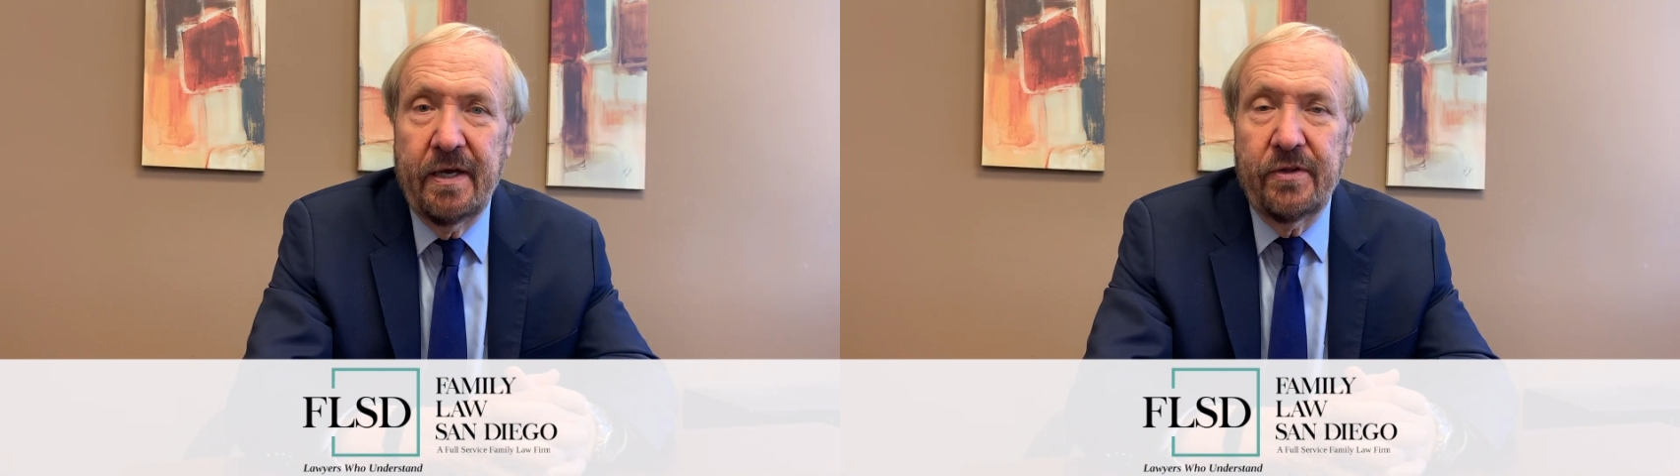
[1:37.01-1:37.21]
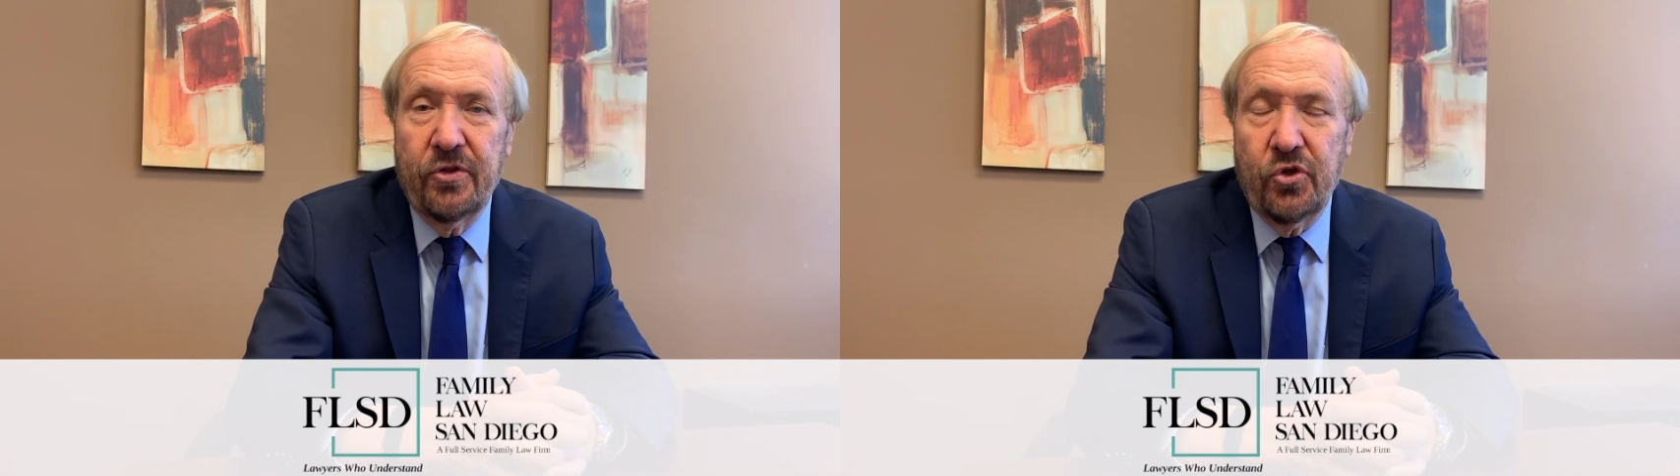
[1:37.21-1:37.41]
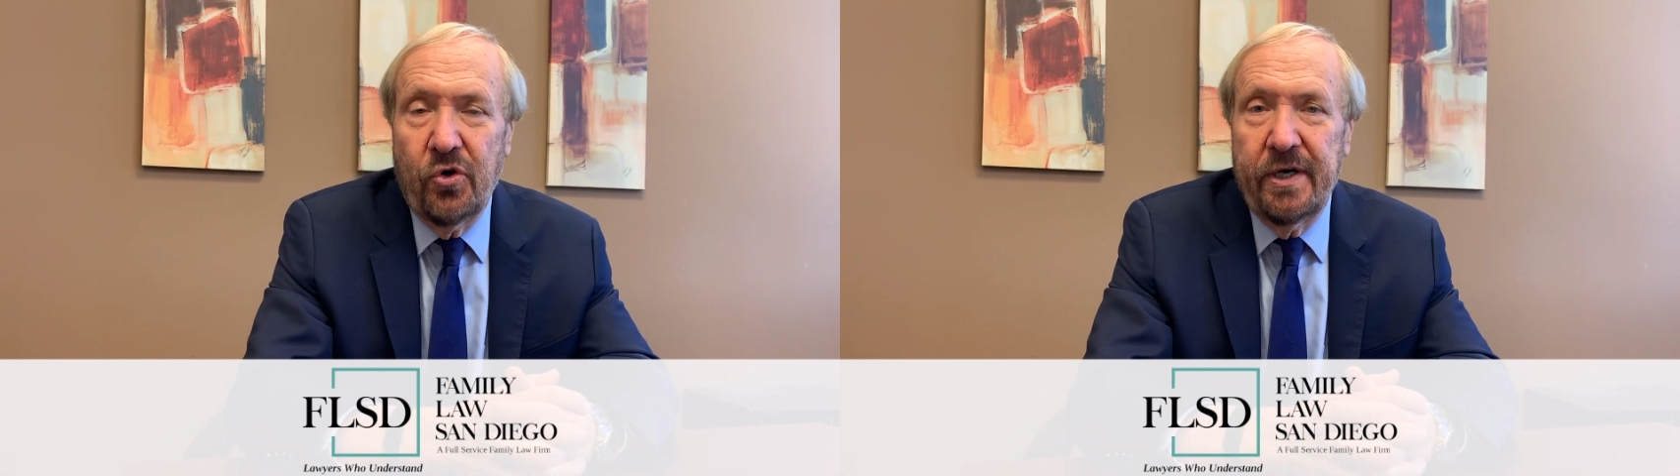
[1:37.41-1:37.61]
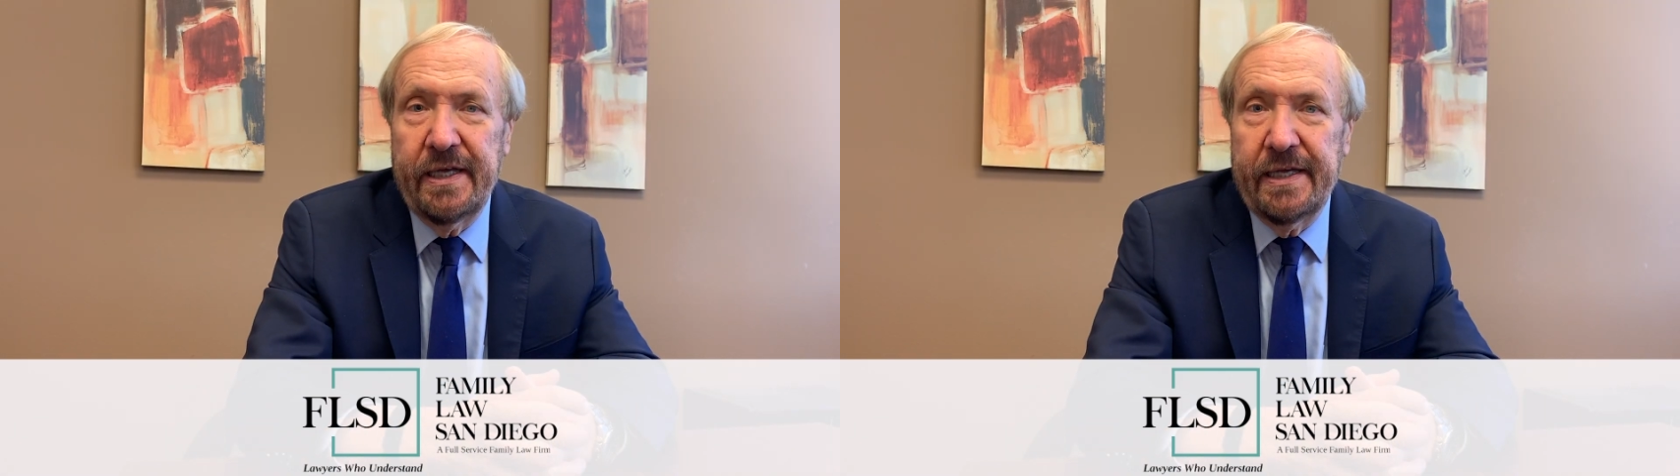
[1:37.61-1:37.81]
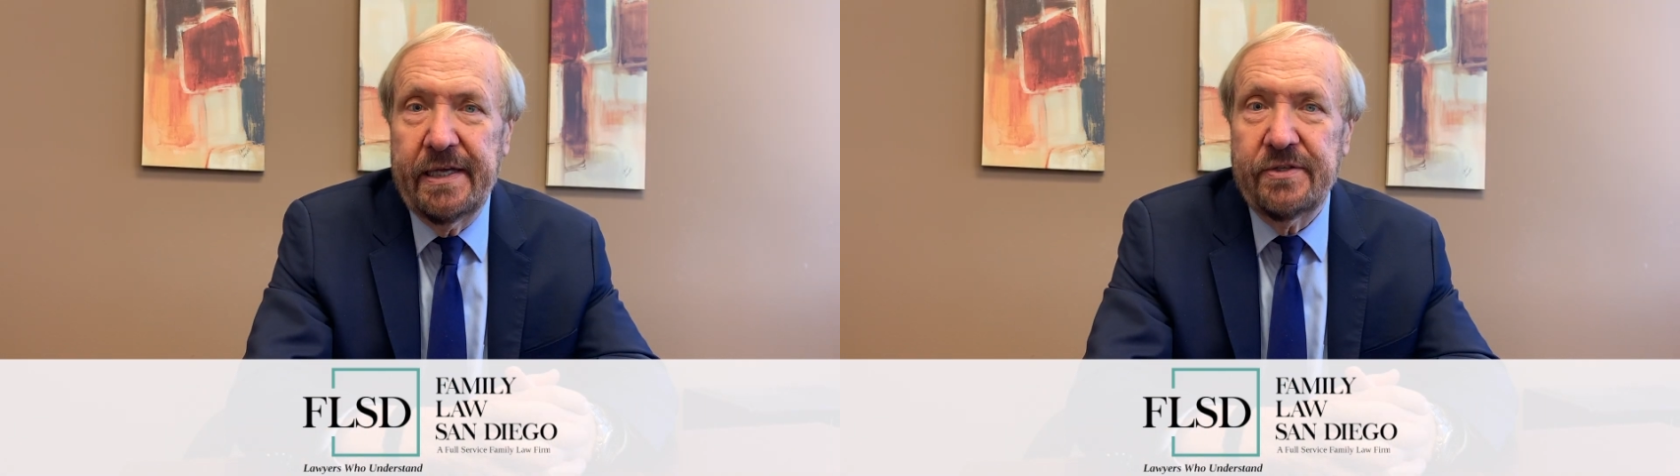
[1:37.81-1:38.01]
The third
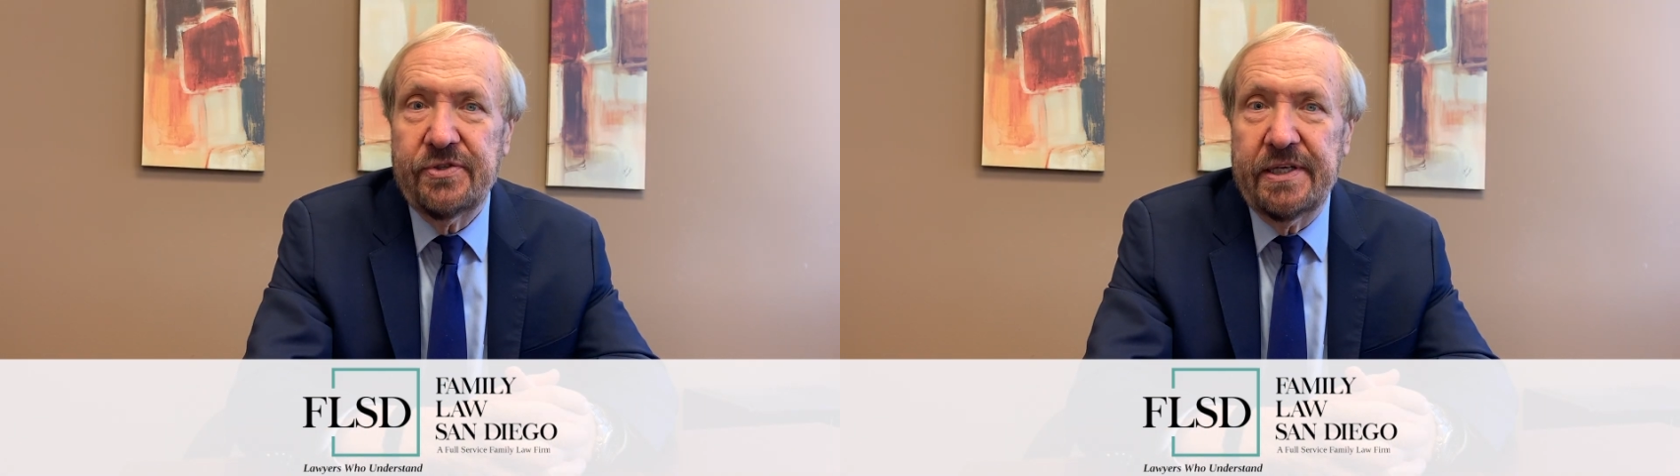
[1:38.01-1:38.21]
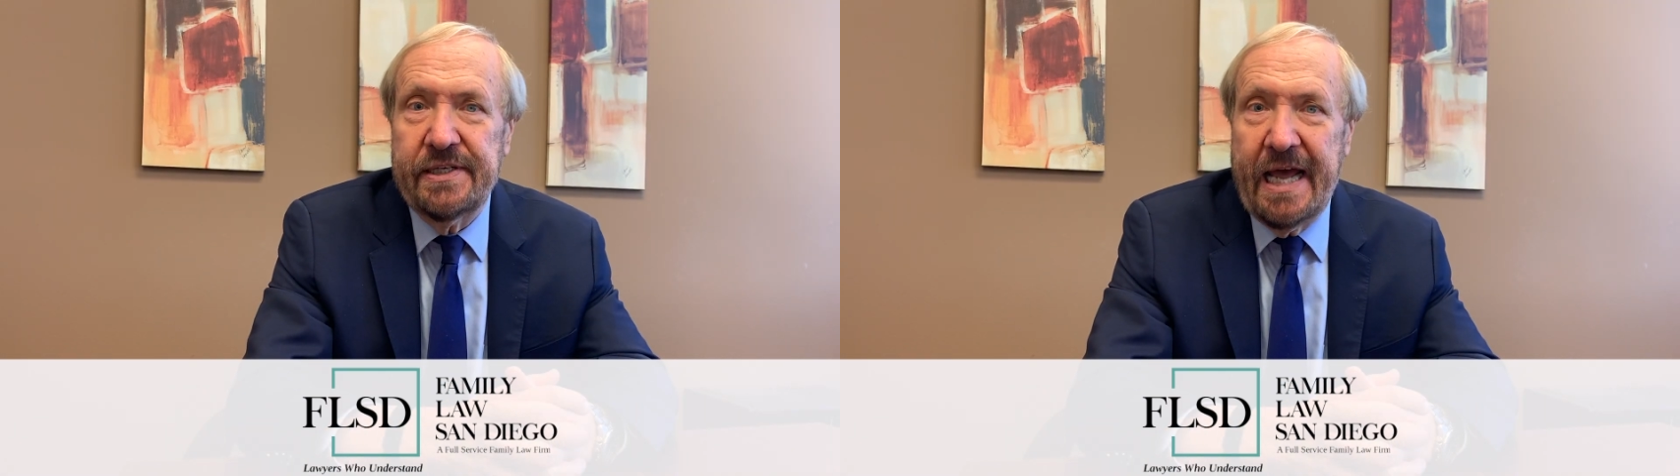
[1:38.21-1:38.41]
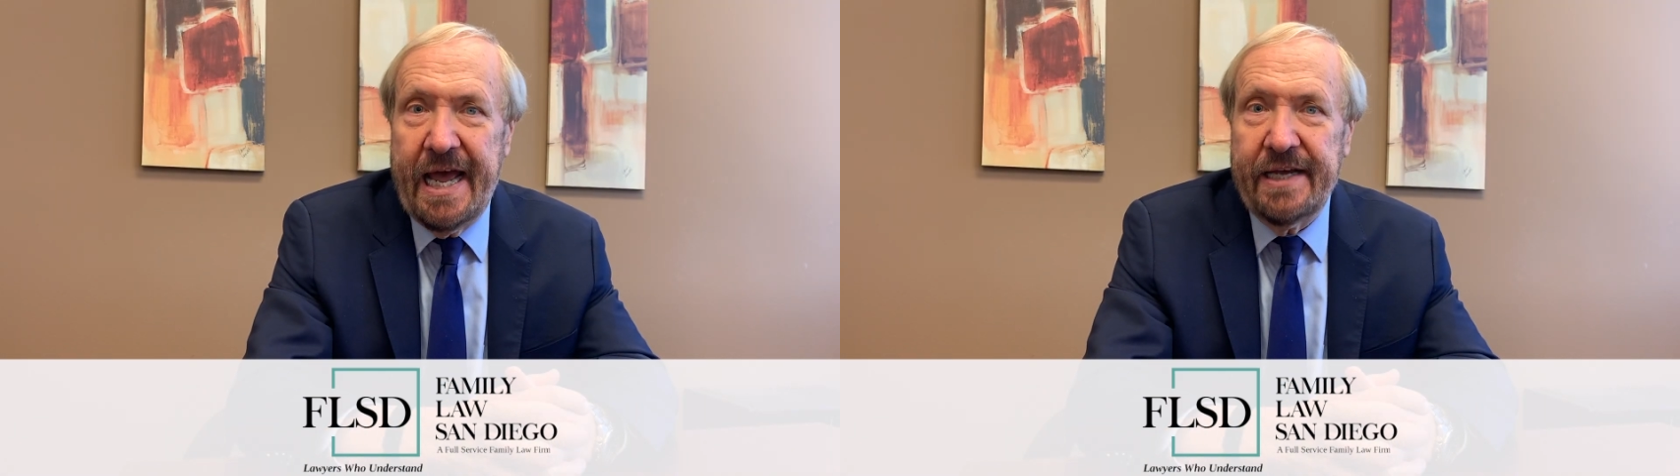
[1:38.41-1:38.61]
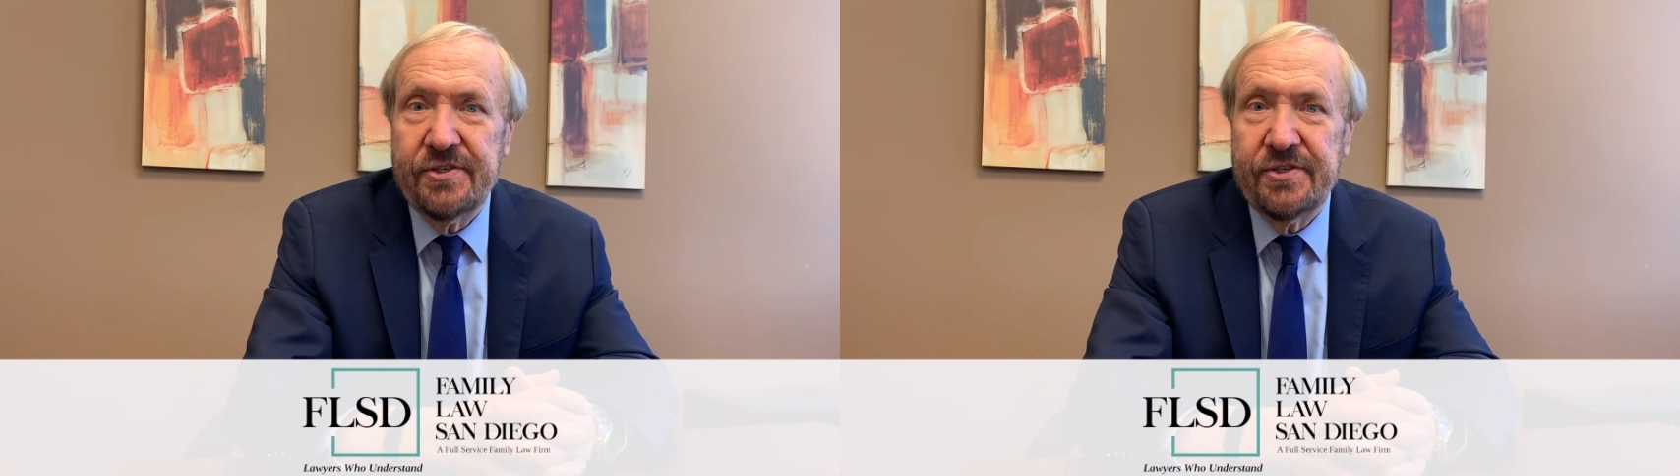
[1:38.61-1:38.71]
is the tax